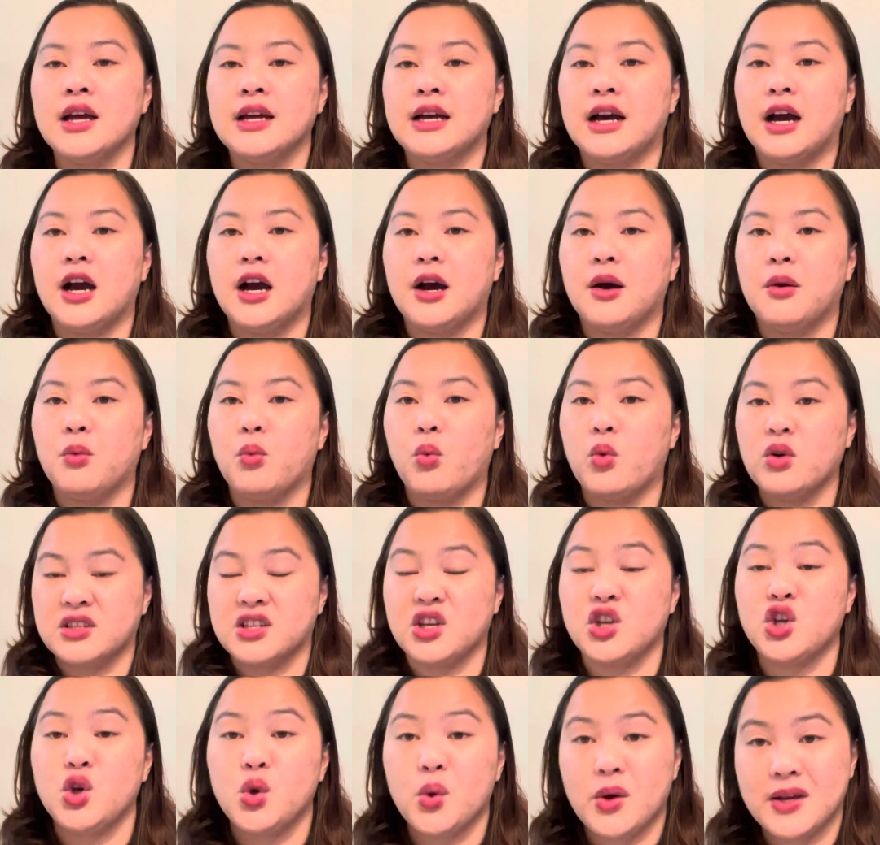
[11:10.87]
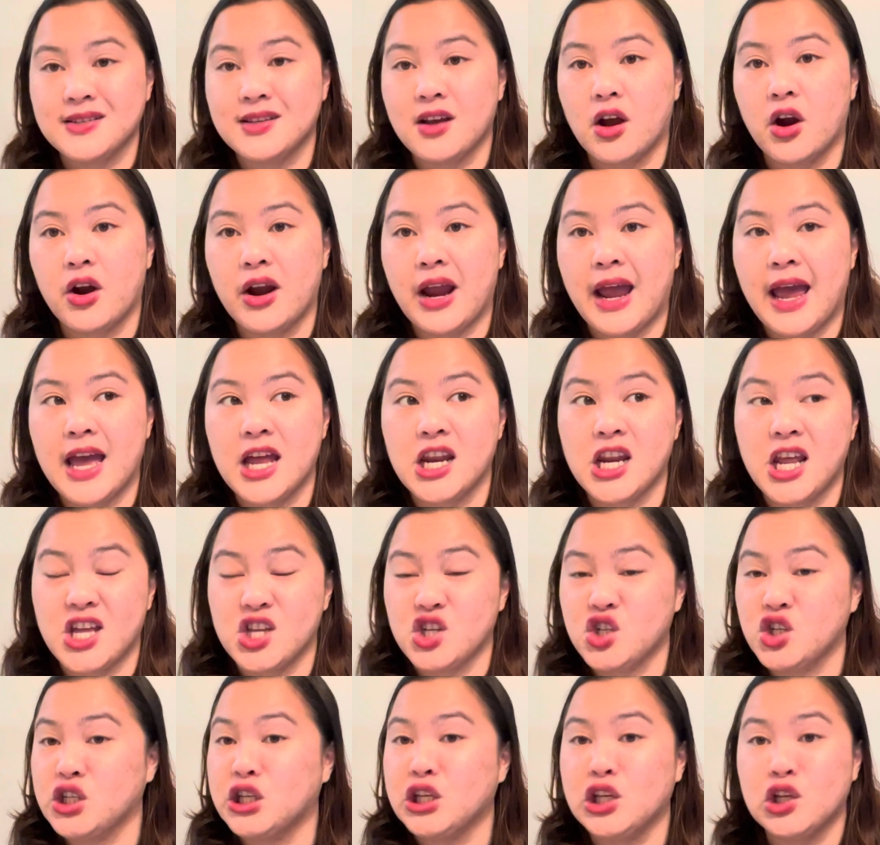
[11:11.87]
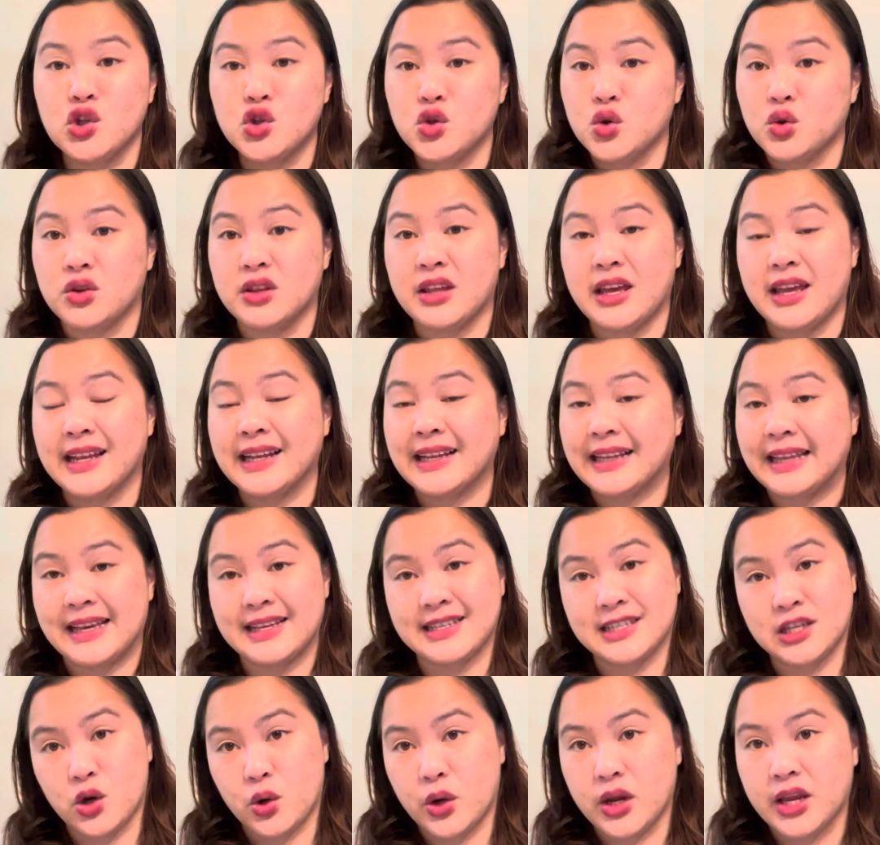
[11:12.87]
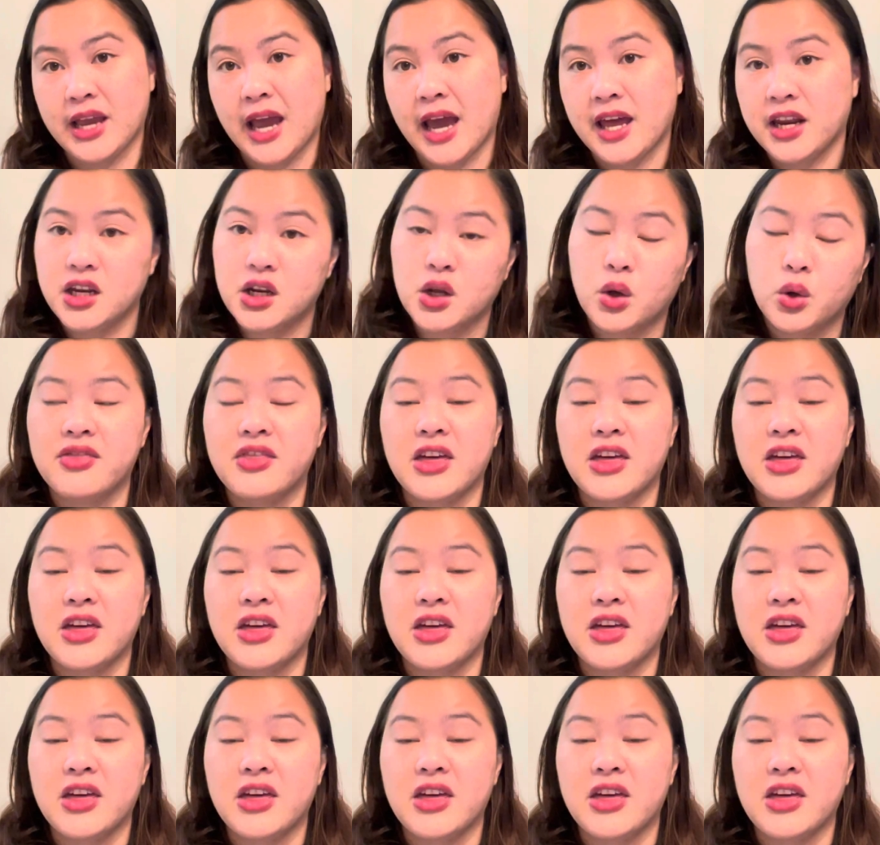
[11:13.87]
was a USRN and she didn't took the NCLEX here in Canada.